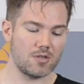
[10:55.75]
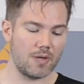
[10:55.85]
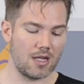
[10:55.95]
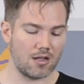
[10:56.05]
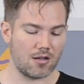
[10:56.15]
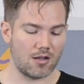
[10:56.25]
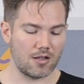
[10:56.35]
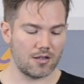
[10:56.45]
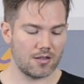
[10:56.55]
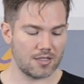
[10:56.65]
depending
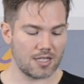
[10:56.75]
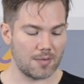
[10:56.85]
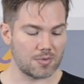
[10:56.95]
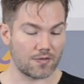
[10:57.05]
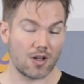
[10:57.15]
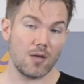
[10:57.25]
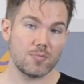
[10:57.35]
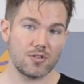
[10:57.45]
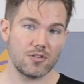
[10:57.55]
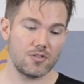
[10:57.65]
on the types of
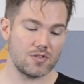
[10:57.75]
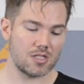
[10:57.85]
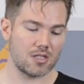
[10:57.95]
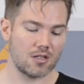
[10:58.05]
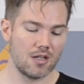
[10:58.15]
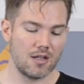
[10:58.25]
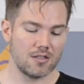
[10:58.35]
cups you're using,